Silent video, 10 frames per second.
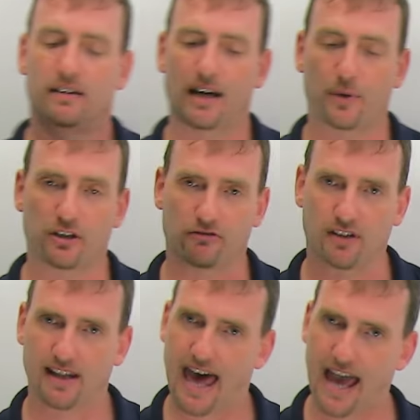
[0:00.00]
That way you're
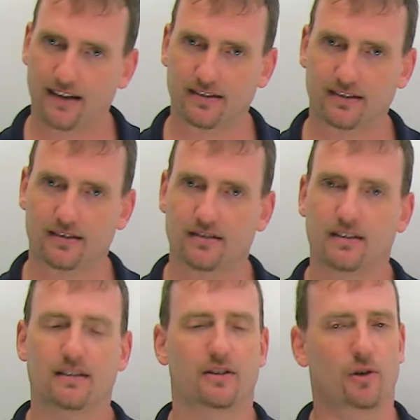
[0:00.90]
relaxed,
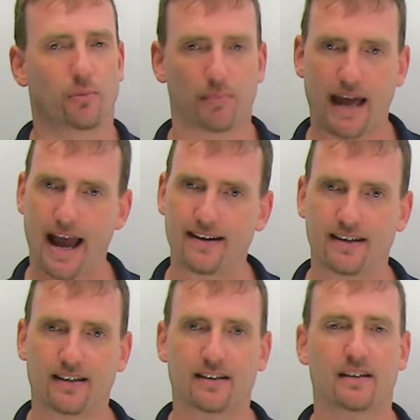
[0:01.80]
you don't
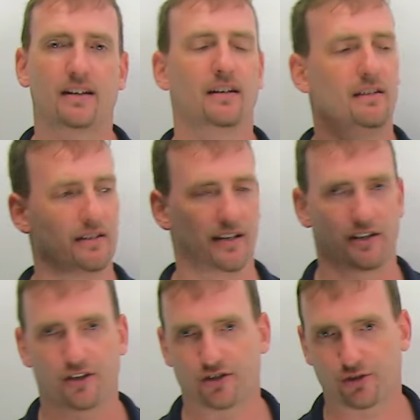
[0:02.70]
panic, you get
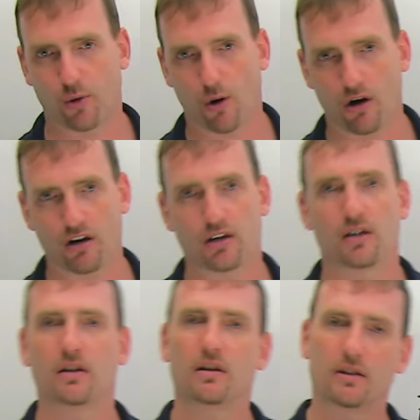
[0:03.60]
a good score,
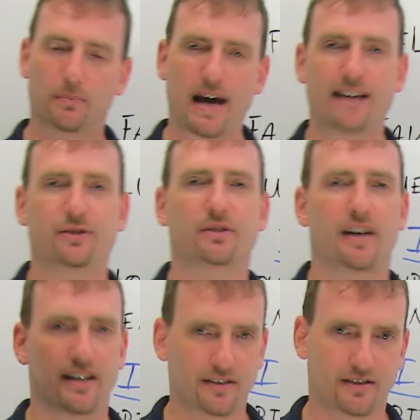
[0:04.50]
you pass your
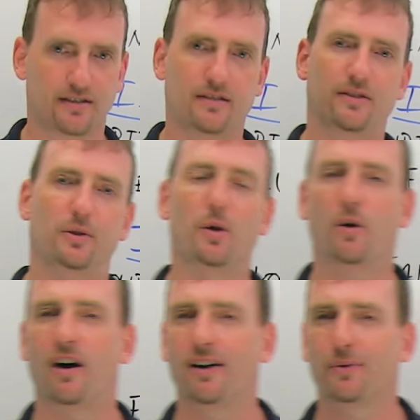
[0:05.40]
test, you go
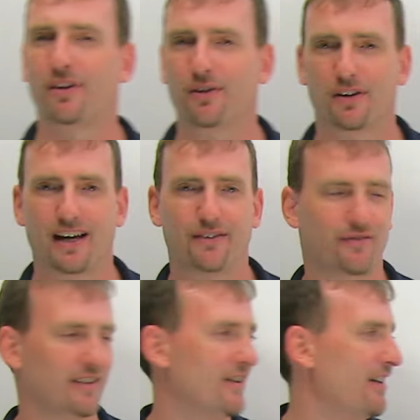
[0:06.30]
on with your
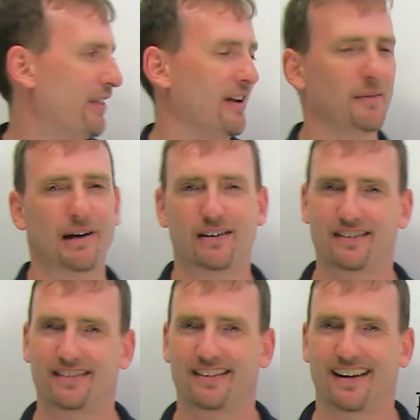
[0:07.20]
life and not think about
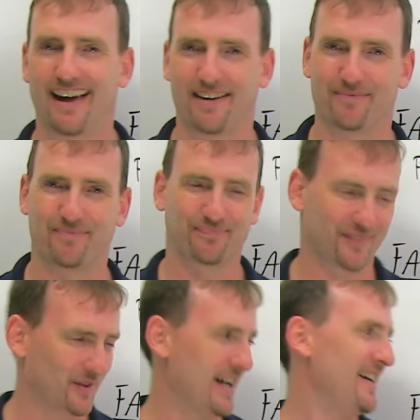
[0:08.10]
it again.
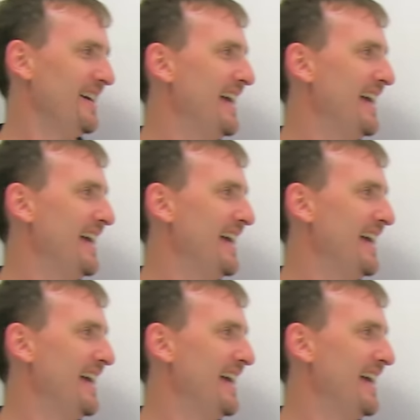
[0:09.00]
Okay?